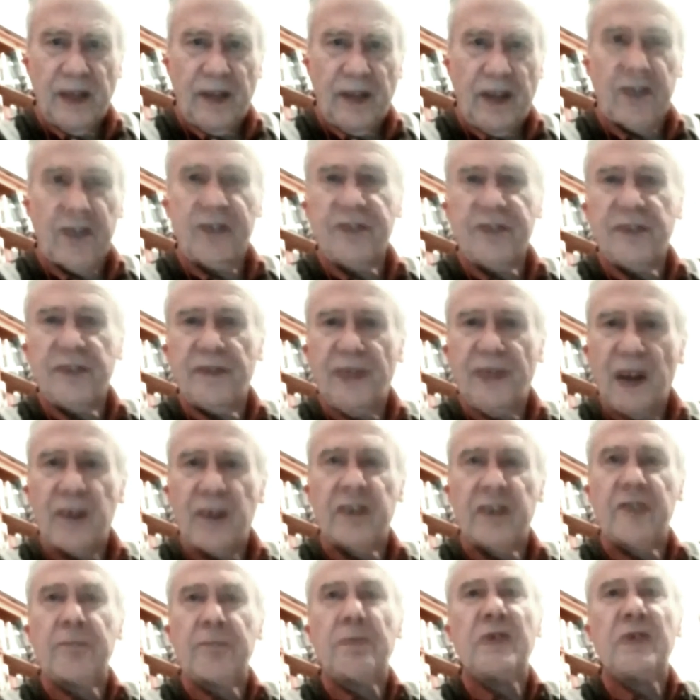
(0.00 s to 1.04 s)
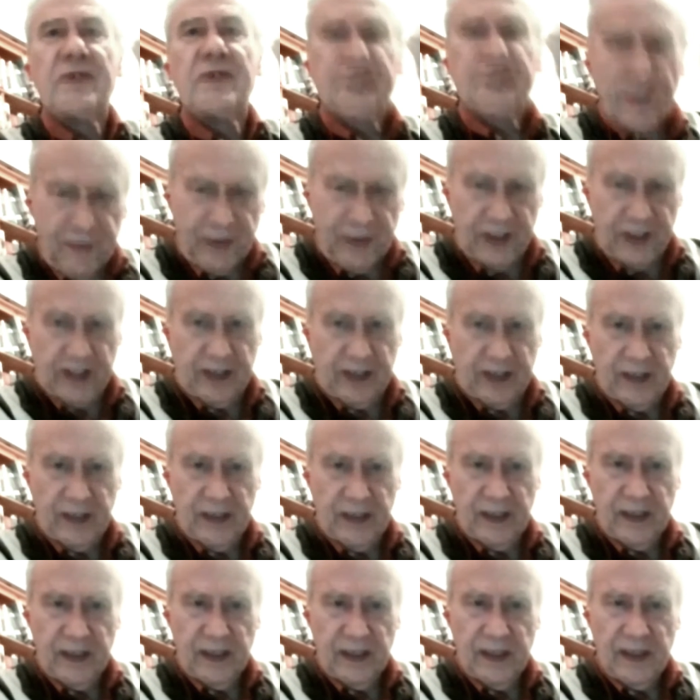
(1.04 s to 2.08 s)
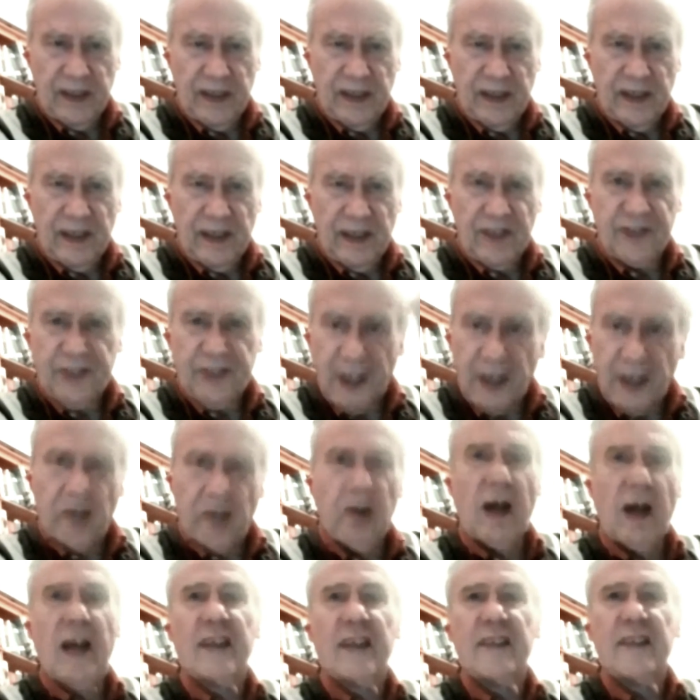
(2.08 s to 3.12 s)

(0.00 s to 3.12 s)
That is a very specific, singular